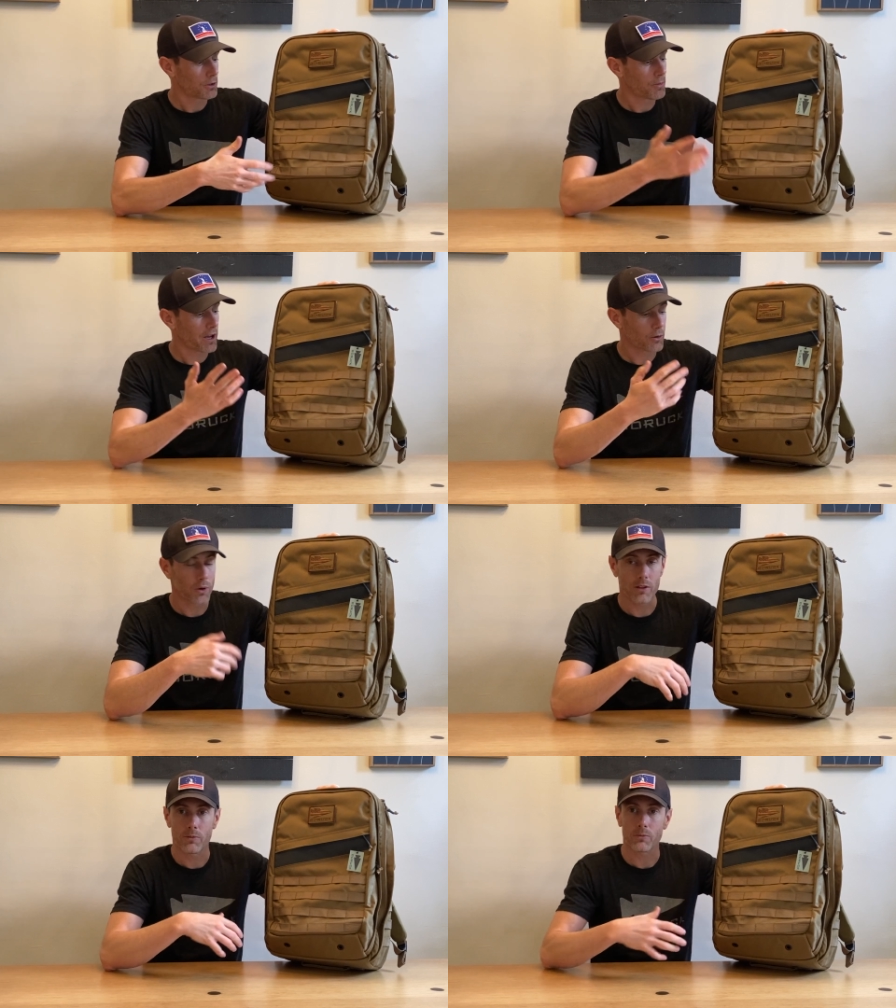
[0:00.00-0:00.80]
No matter
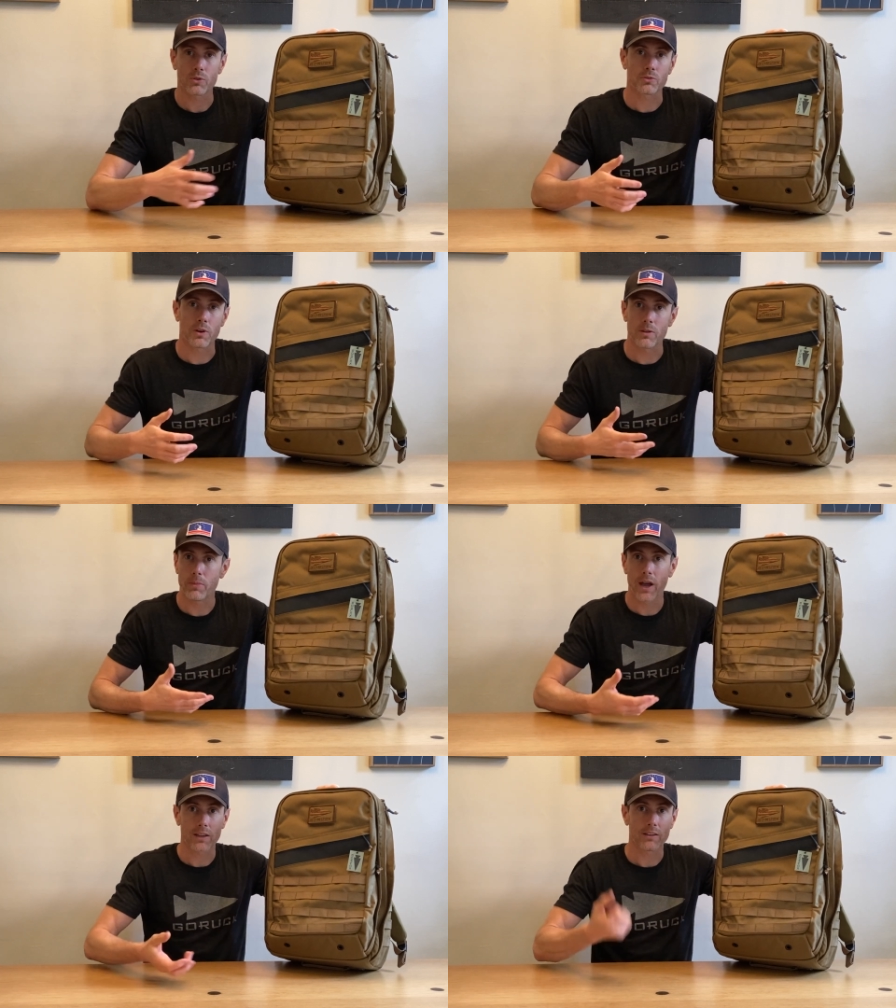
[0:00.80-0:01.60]
which way the
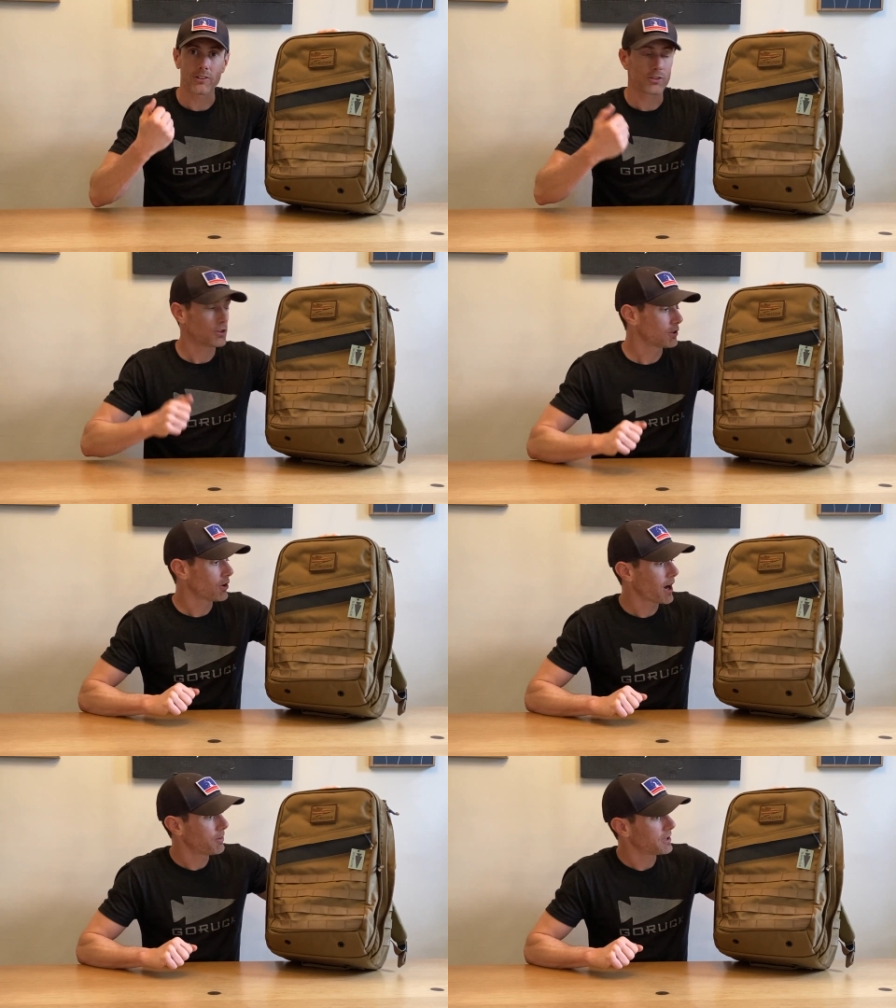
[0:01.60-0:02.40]
bag is, you can
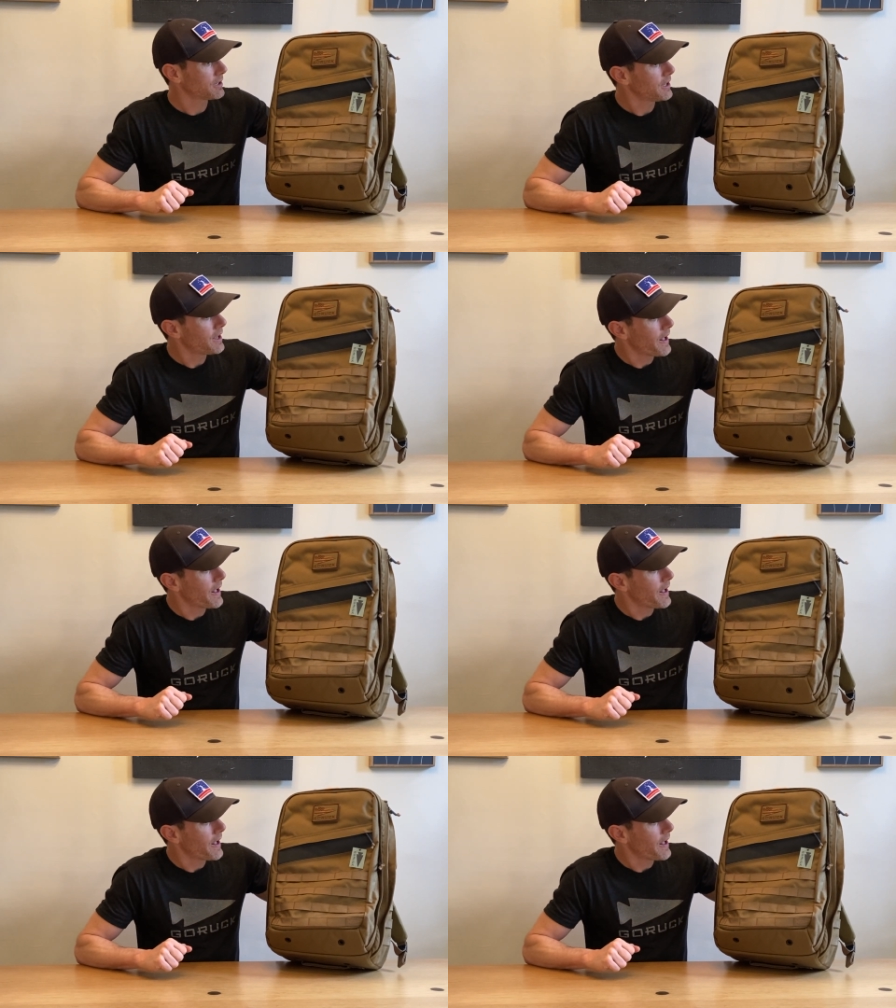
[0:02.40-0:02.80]
grab it.